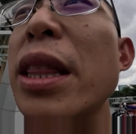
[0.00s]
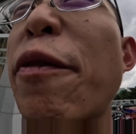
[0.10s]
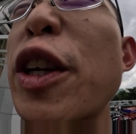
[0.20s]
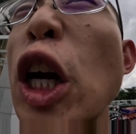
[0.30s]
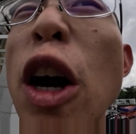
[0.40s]

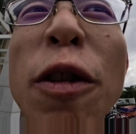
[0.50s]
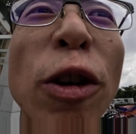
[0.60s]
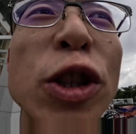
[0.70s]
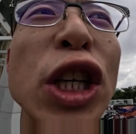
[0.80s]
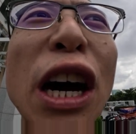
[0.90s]
The
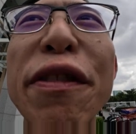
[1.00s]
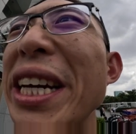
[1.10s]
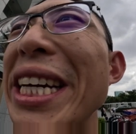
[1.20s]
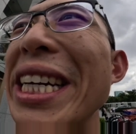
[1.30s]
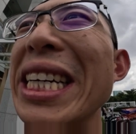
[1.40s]
photographer's
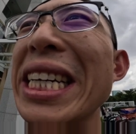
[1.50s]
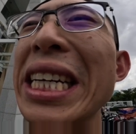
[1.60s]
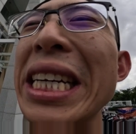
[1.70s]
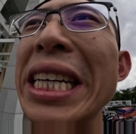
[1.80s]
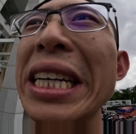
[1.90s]
coffee.
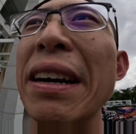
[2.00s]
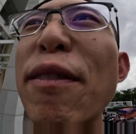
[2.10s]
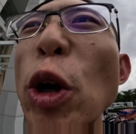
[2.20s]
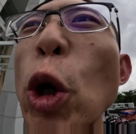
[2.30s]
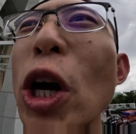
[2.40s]

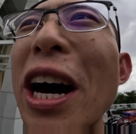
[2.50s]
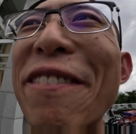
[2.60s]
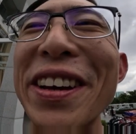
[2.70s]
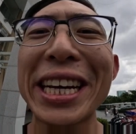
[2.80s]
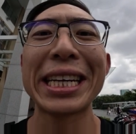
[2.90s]
Photo
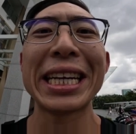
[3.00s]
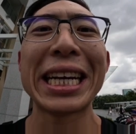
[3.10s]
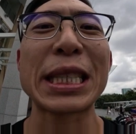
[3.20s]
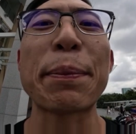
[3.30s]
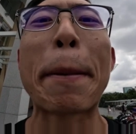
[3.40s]
coffee.
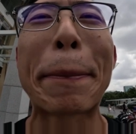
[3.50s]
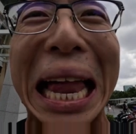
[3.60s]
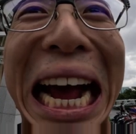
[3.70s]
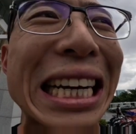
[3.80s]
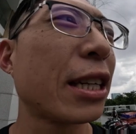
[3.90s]
It's gonna be
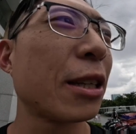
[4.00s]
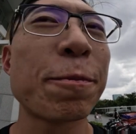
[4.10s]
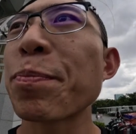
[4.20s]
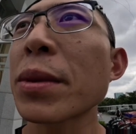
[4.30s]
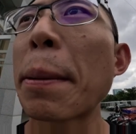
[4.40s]
black
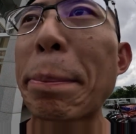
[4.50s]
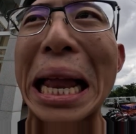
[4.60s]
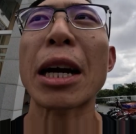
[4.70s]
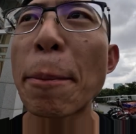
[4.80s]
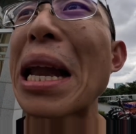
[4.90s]

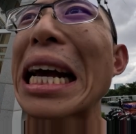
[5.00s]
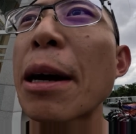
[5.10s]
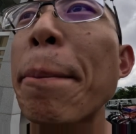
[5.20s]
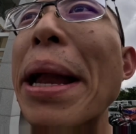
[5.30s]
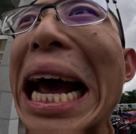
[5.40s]
on black,
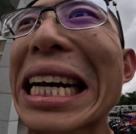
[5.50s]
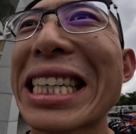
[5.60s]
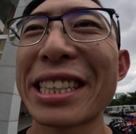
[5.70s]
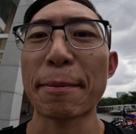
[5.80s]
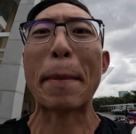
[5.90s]

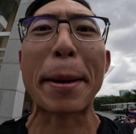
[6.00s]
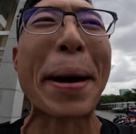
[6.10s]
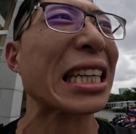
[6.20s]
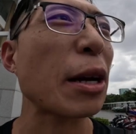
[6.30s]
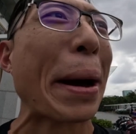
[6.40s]

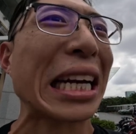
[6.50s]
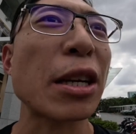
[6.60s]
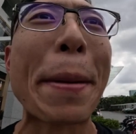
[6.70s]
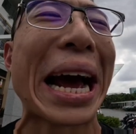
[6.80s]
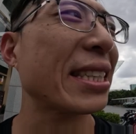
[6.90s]

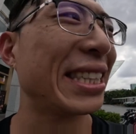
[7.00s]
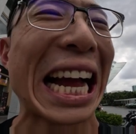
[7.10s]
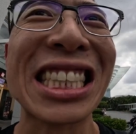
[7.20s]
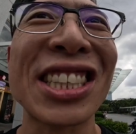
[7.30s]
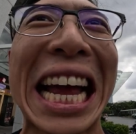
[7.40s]
Maybachs on backs,
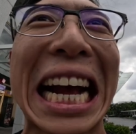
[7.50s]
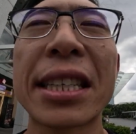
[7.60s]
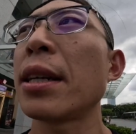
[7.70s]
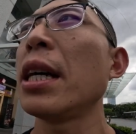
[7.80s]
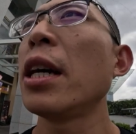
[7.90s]
stacks on
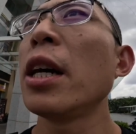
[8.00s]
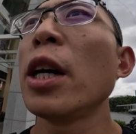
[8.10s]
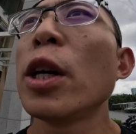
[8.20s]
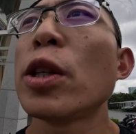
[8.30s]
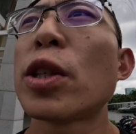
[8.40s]
stacks.
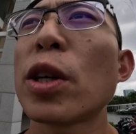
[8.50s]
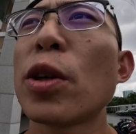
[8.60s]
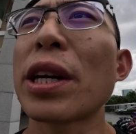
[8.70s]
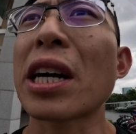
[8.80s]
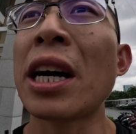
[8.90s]

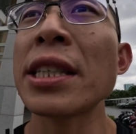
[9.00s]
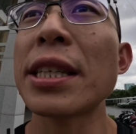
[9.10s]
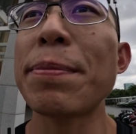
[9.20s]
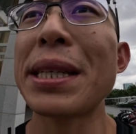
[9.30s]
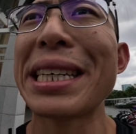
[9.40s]
So the
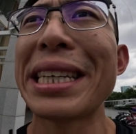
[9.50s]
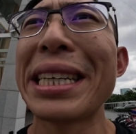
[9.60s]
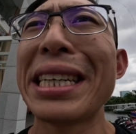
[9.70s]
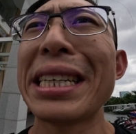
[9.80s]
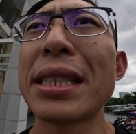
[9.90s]
concept
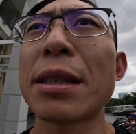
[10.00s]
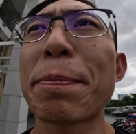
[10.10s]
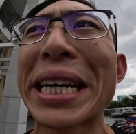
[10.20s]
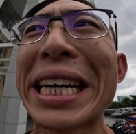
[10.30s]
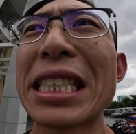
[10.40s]
is,
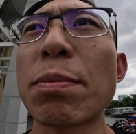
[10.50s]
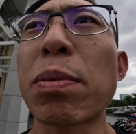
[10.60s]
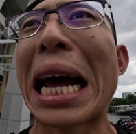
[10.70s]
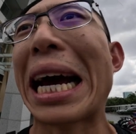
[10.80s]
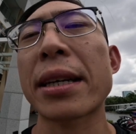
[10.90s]
because
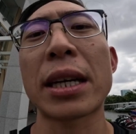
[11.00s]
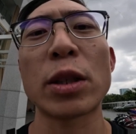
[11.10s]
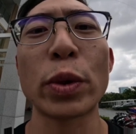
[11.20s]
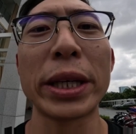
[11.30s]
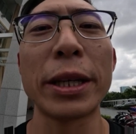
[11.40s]
it's black,
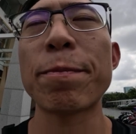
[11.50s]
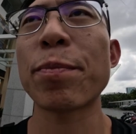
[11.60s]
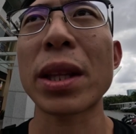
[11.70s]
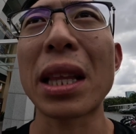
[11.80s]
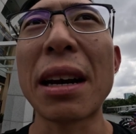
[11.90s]
because we
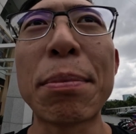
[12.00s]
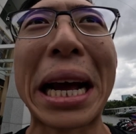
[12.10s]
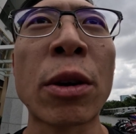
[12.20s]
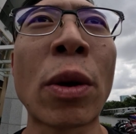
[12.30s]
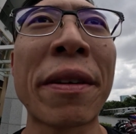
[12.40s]
love
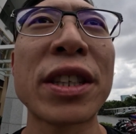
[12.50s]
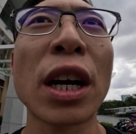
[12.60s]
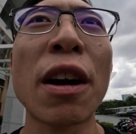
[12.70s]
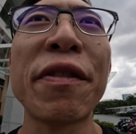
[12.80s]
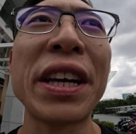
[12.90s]
black and white
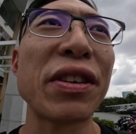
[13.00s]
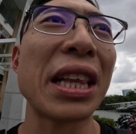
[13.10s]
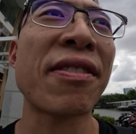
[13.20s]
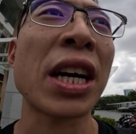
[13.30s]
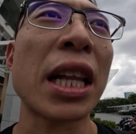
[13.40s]
photography. If
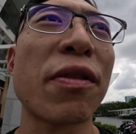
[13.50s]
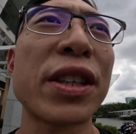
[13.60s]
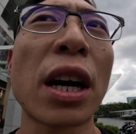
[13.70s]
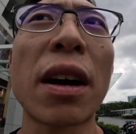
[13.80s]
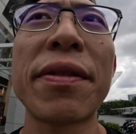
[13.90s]
you love color
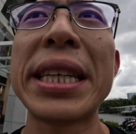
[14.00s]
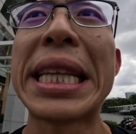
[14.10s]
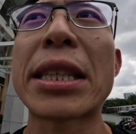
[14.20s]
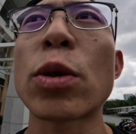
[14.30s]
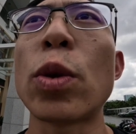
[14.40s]
photography,
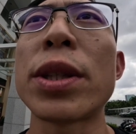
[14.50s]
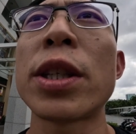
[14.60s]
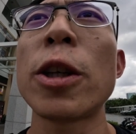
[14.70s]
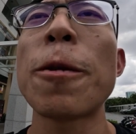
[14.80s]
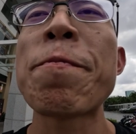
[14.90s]
that's cool
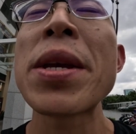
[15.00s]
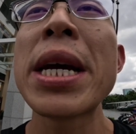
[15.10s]
too.